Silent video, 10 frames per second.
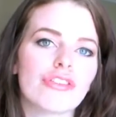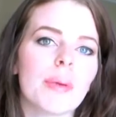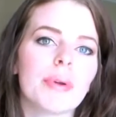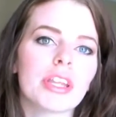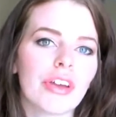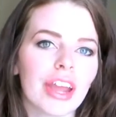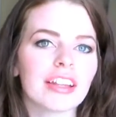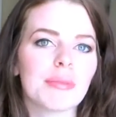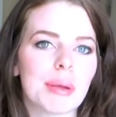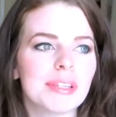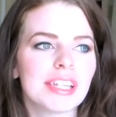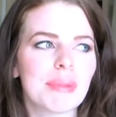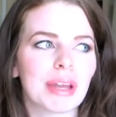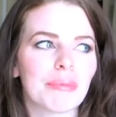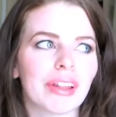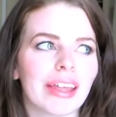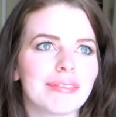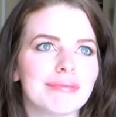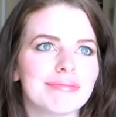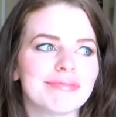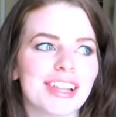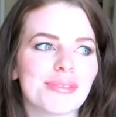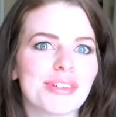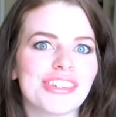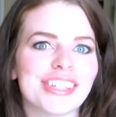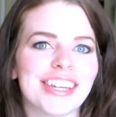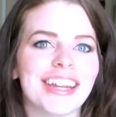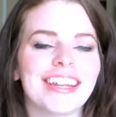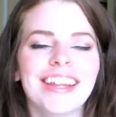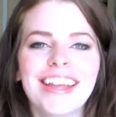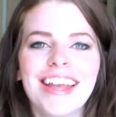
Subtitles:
try putting your hand on the baby's stomach. And we're like, that's what we just did.